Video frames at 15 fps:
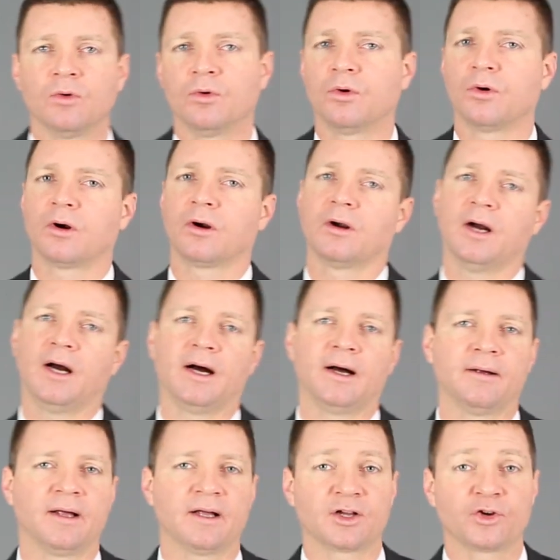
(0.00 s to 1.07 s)
or
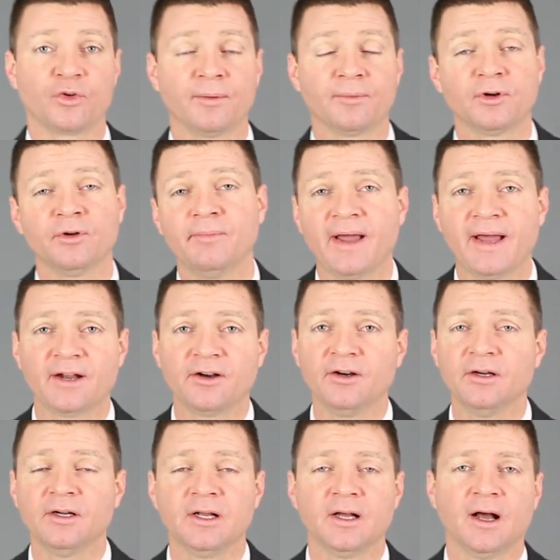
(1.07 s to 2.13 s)
a criminal
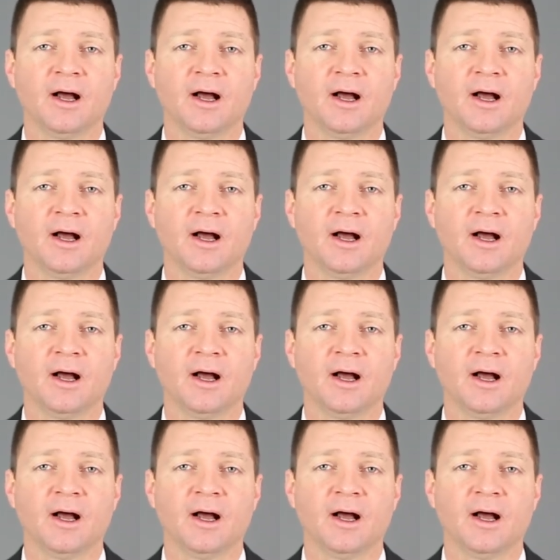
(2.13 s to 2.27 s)
matter,